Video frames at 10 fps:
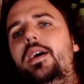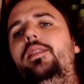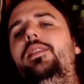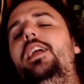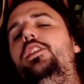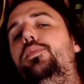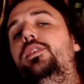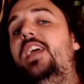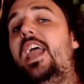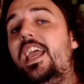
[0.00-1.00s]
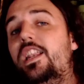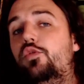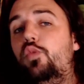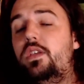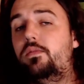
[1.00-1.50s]
Let's pretend
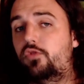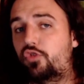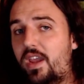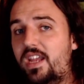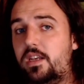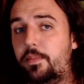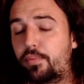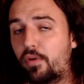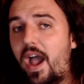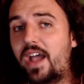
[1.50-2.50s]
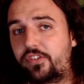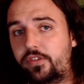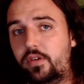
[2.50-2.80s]
we trade DeBrusk.